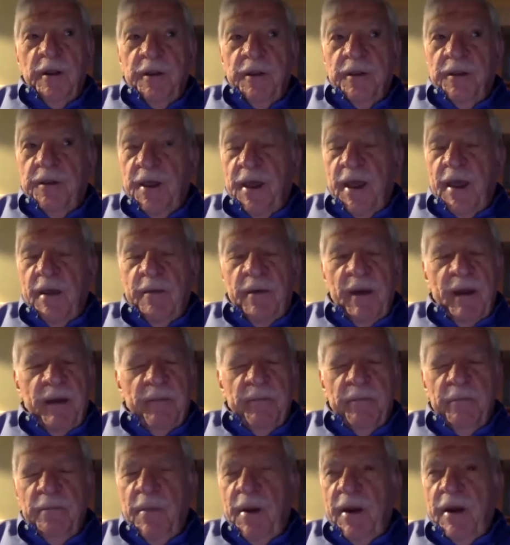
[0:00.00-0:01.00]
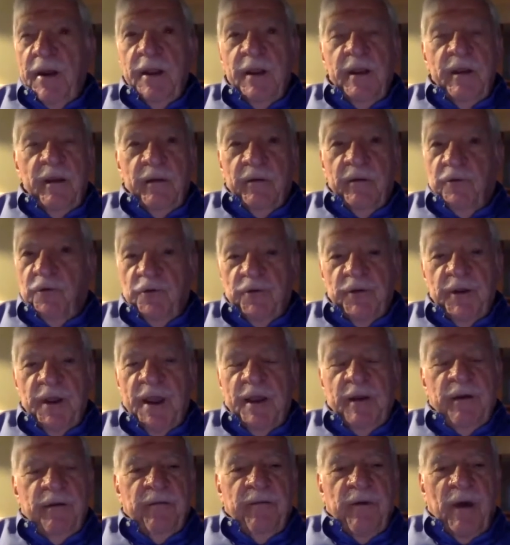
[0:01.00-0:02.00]
They had many
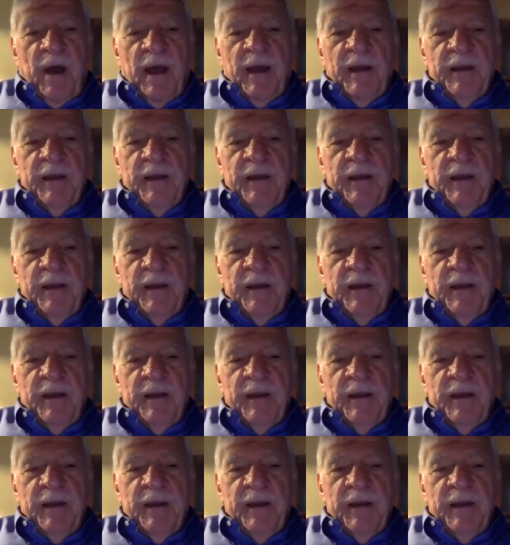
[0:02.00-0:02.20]
creative